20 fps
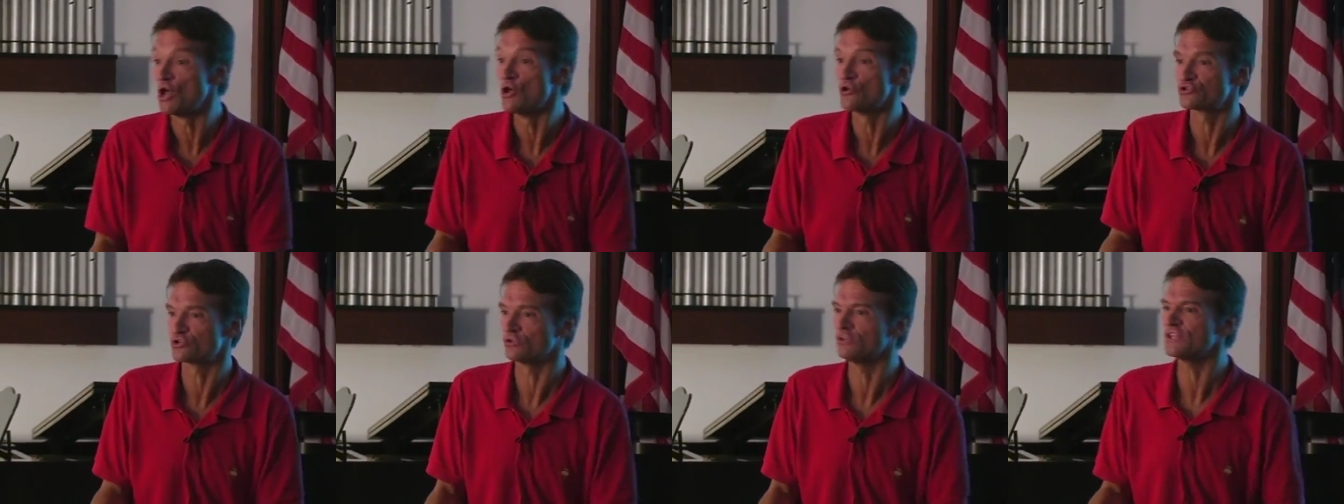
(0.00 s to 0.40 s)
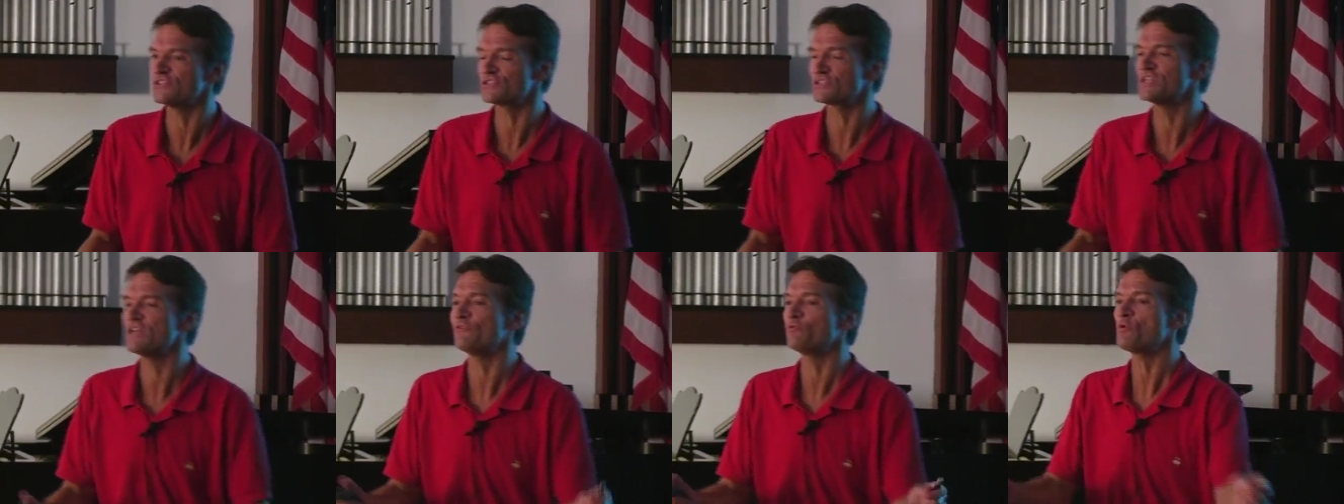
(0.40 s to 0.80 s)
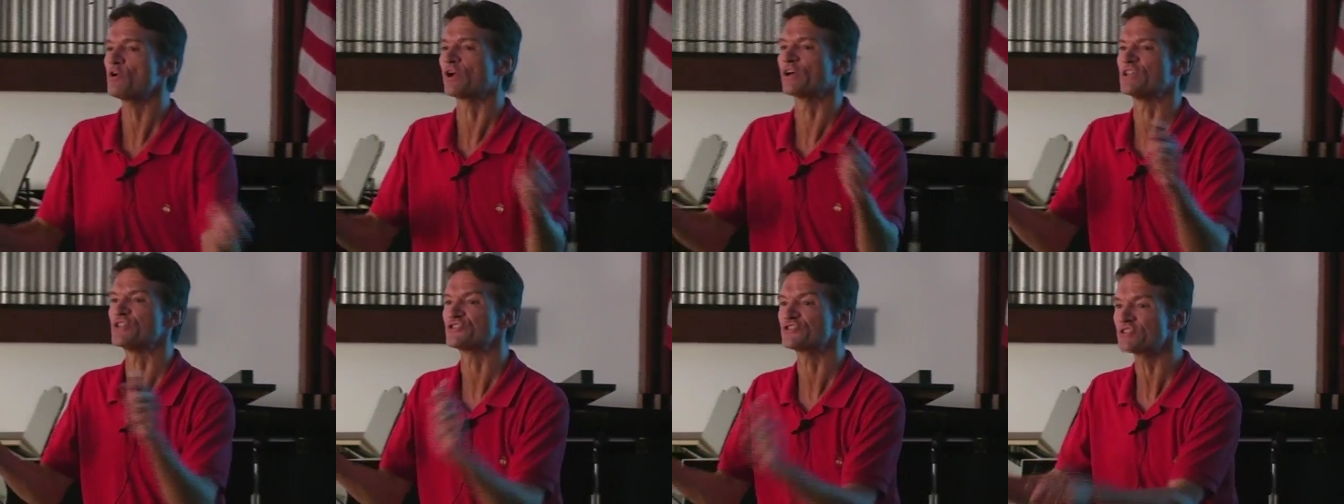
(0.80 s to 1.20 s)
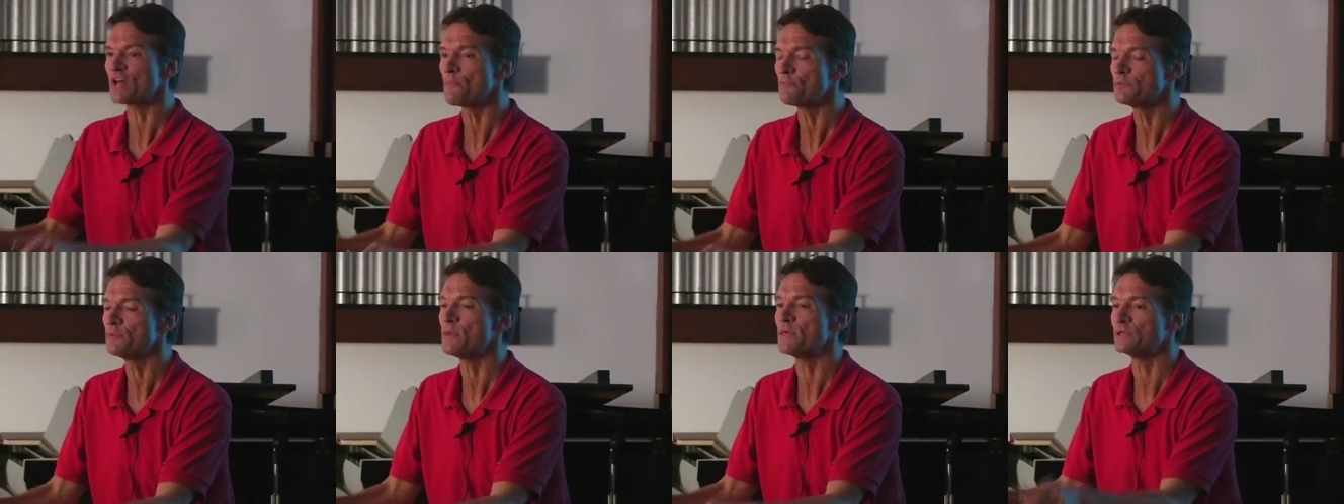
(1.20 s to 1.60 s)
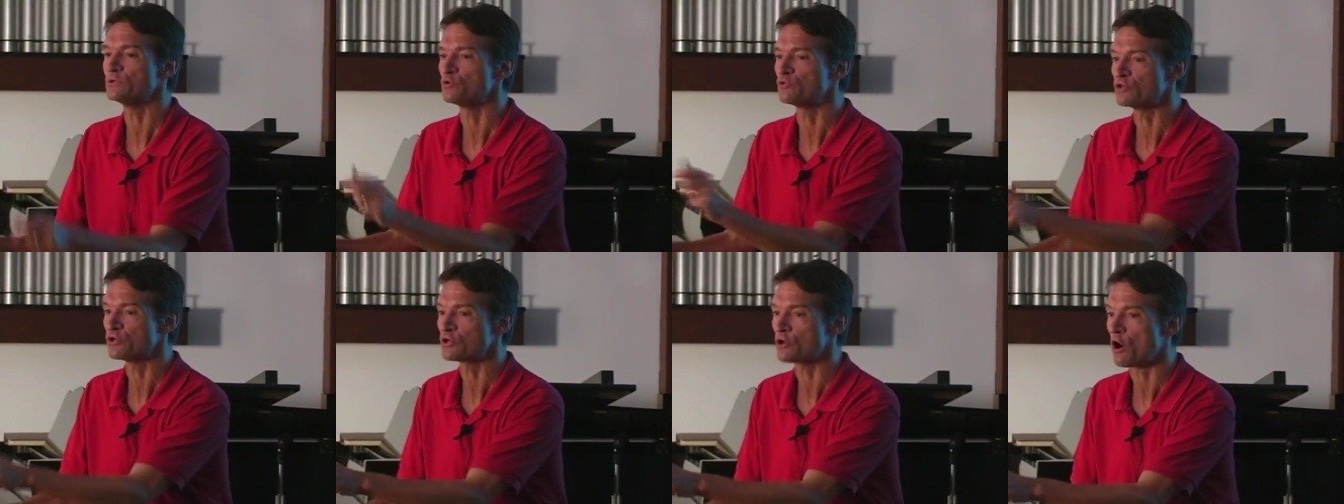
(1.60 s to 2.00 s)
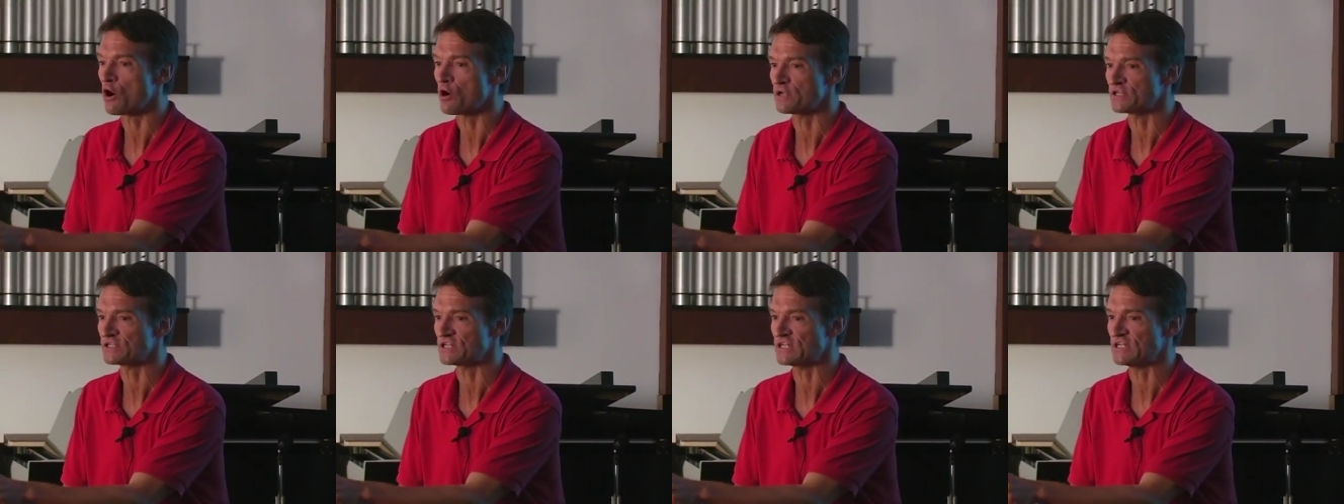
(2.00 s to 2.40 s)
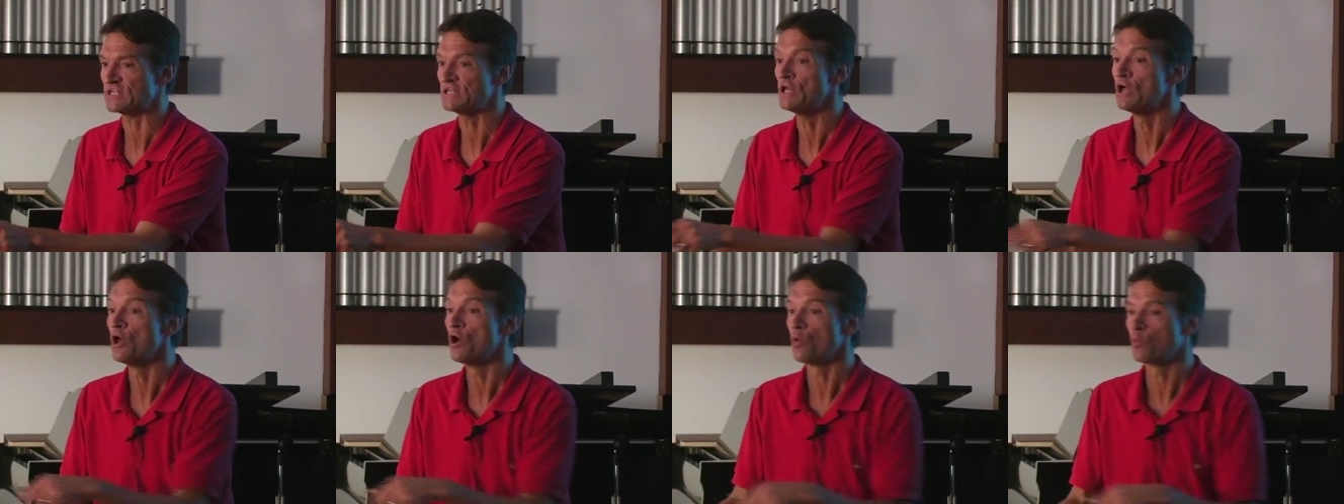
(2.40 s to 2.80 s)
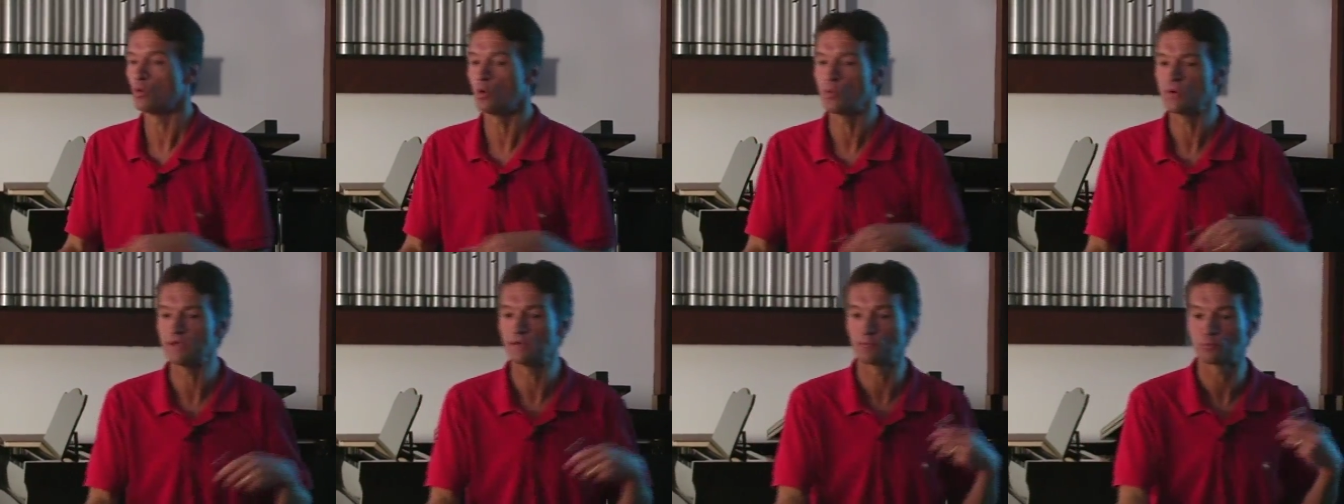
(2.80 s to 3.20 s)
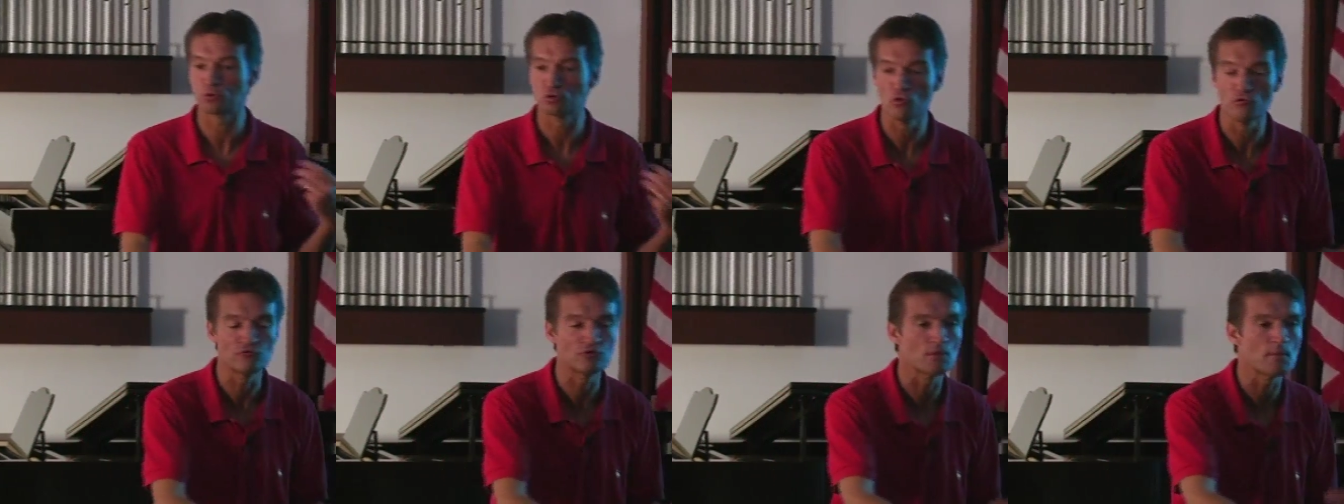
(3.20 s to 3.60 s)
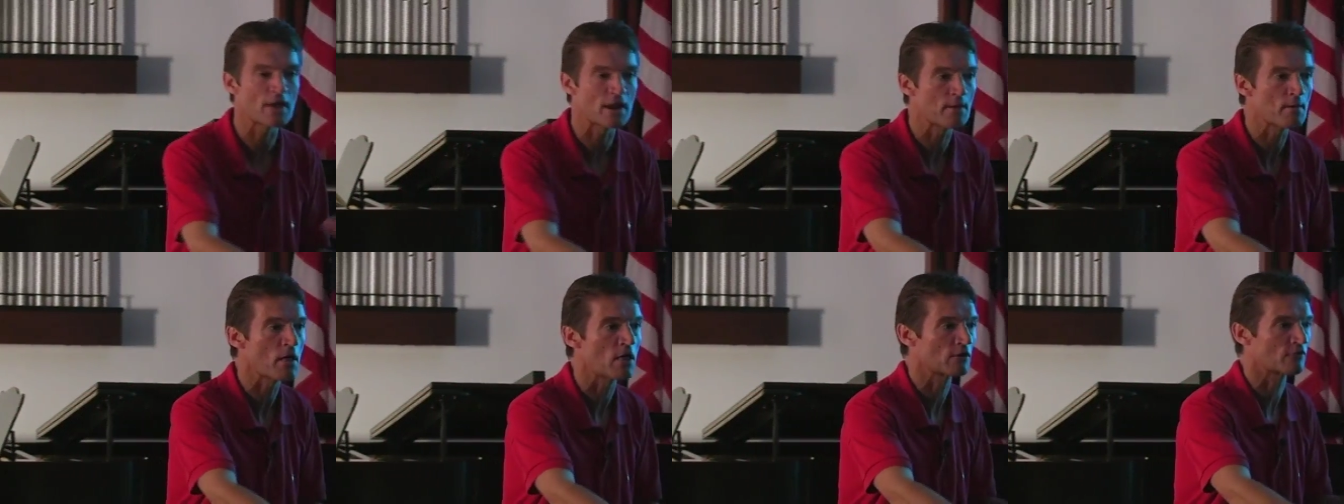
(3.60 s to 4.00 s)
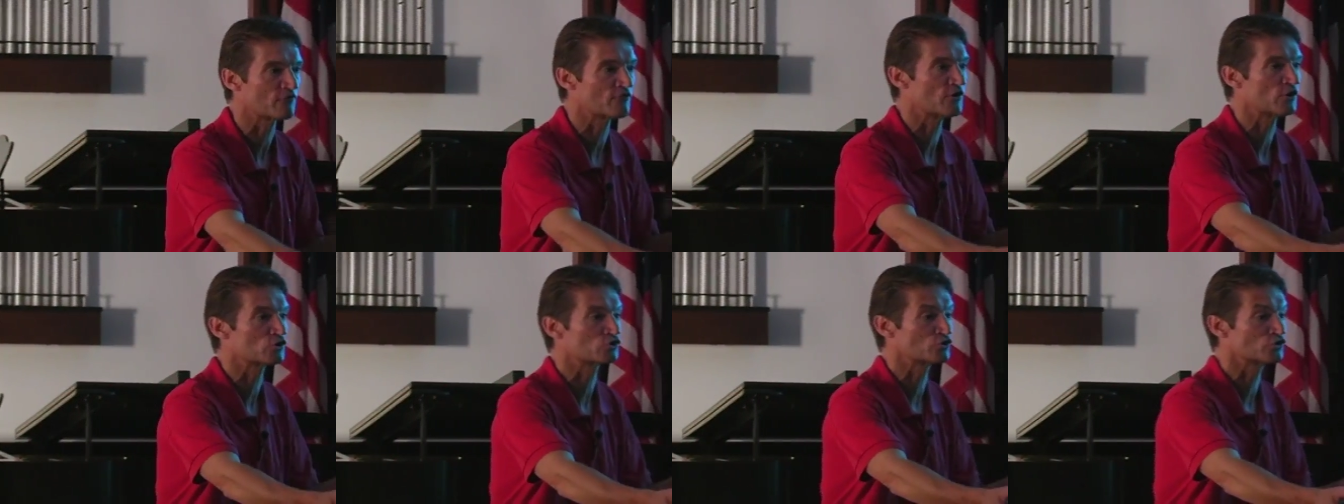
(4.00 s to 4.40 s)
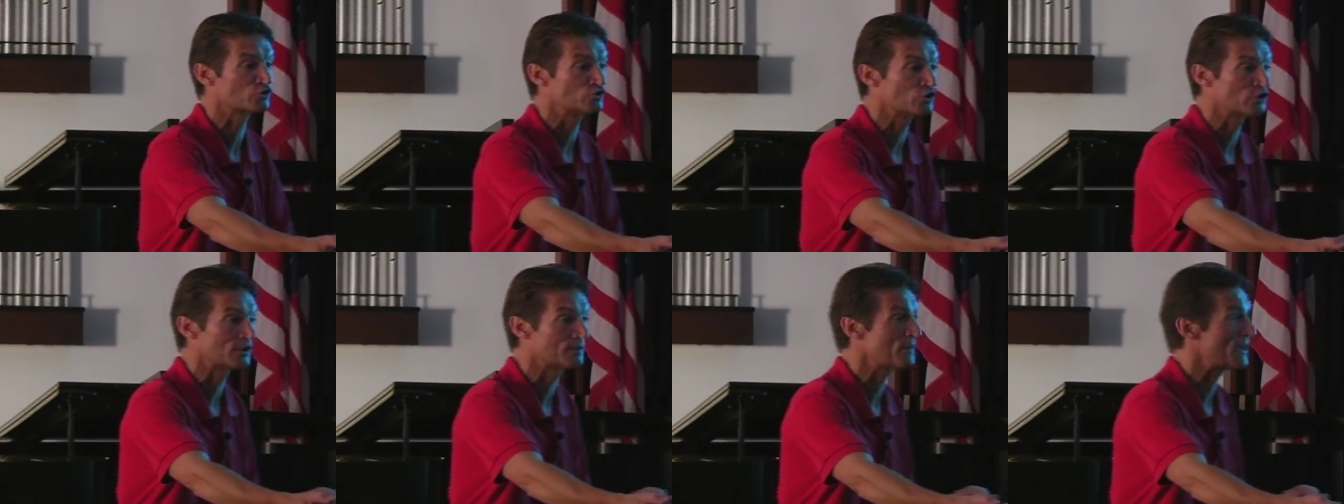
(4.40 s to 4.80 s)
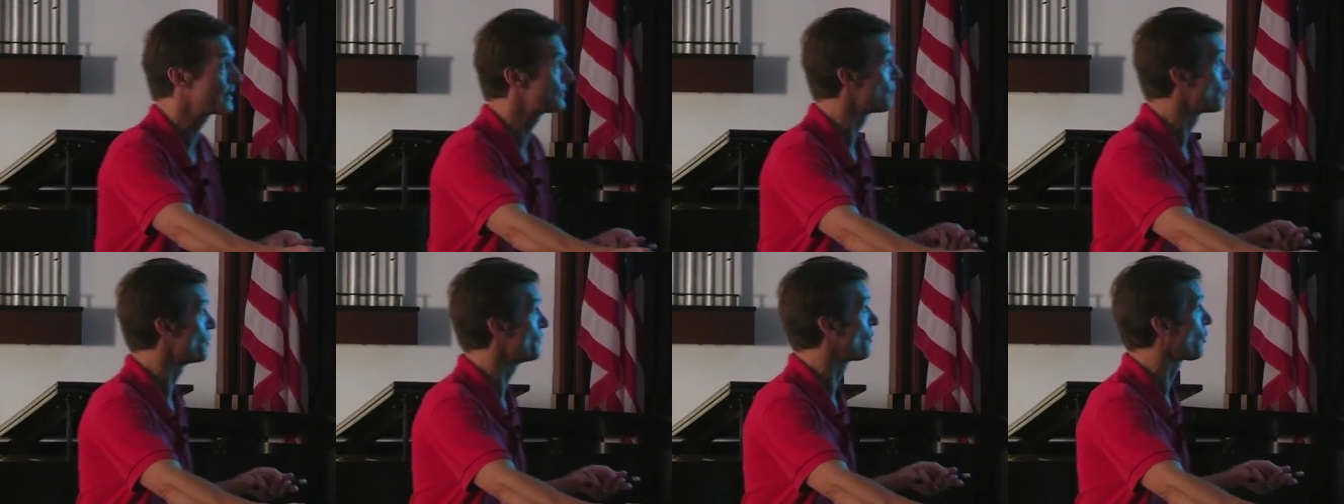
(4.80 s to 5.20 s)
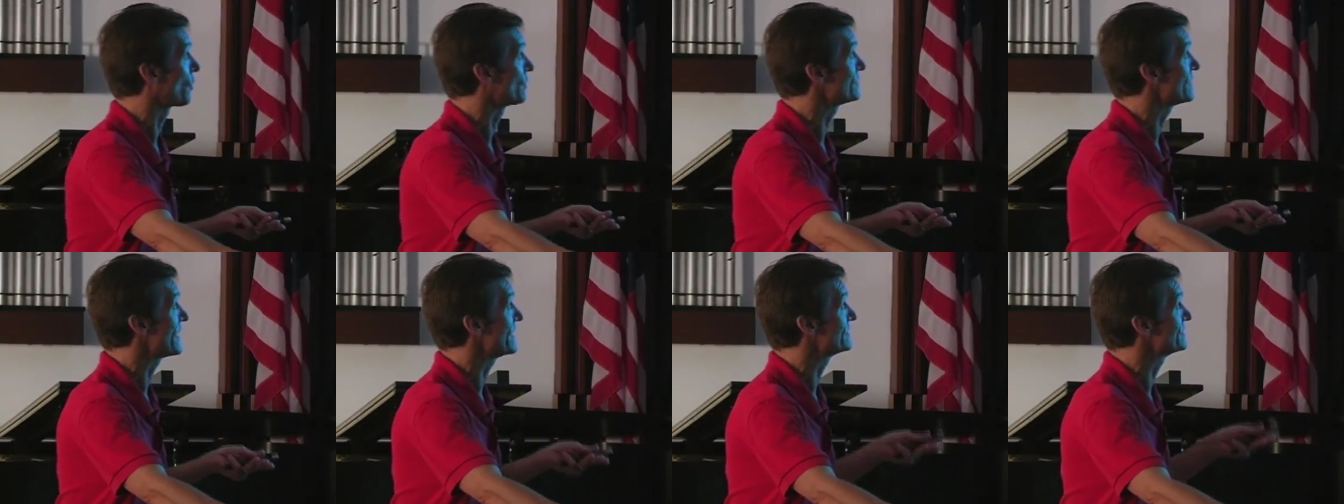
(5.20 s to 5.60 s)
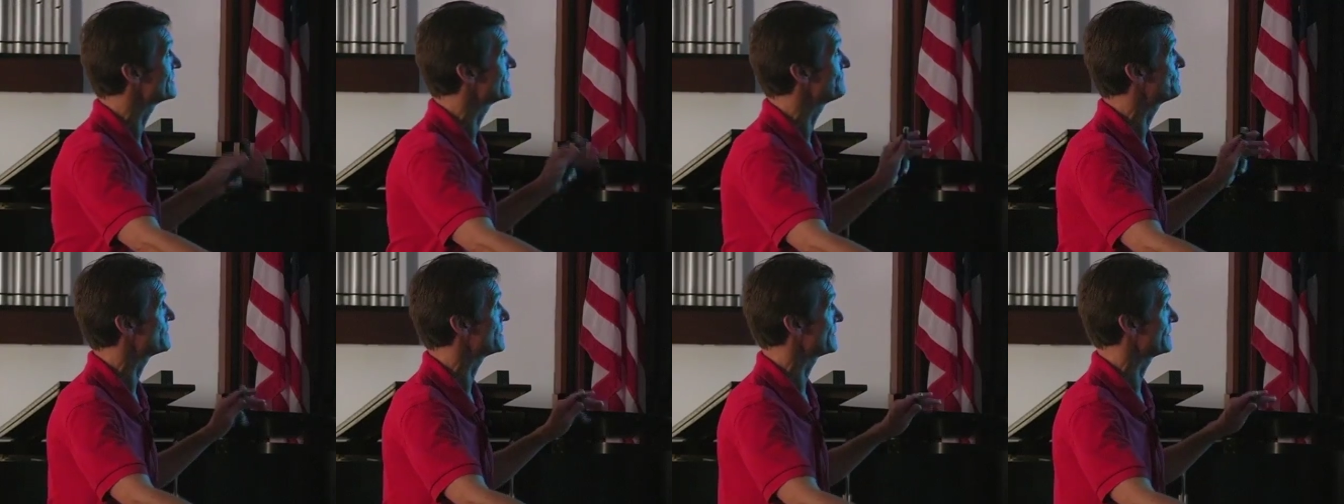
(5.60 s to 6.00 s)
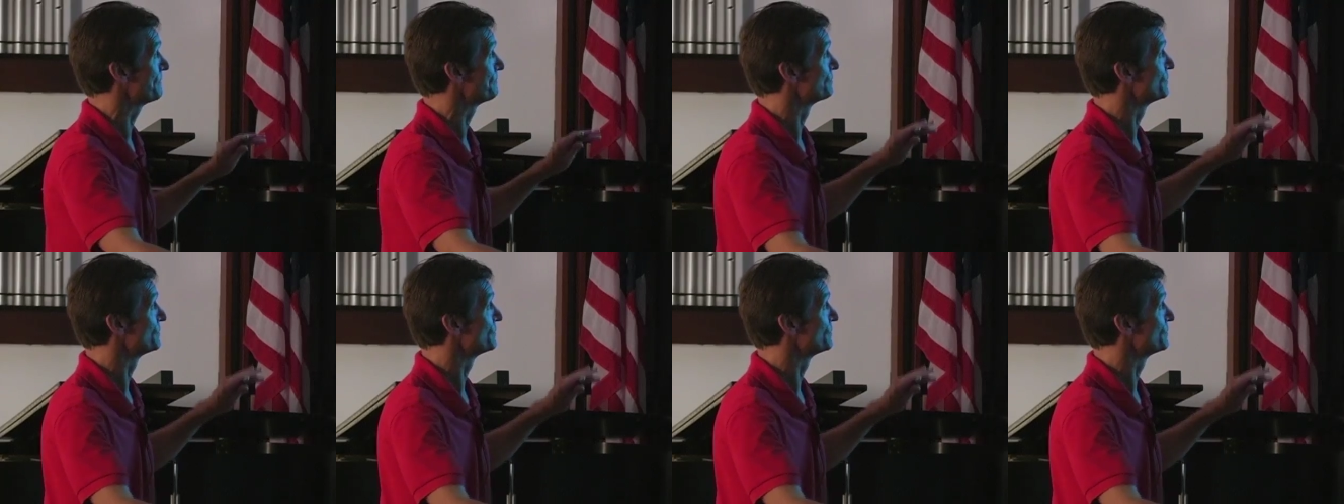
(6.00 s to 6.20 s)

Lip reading: So let's see if we're going to supplement you with carnitine. Will we improve your metabolic function so you can make more to ATP?